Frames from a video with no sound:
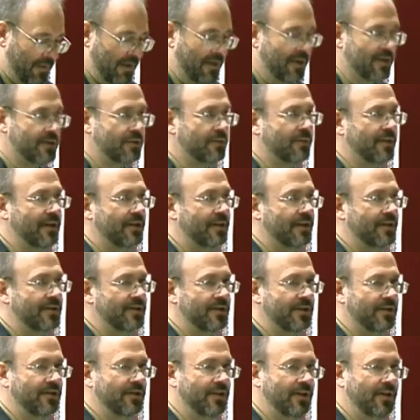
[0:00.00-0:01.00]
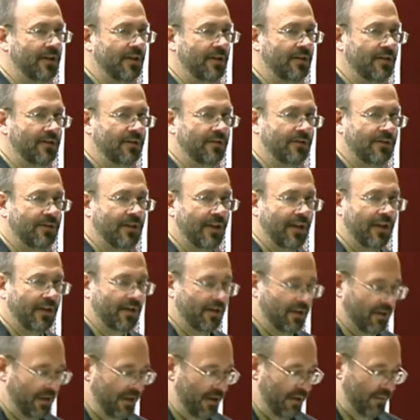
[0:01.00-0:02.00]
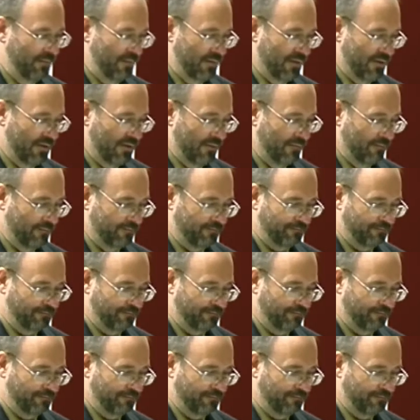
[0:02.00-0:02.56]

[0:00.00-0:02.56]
history does indeed take leaps."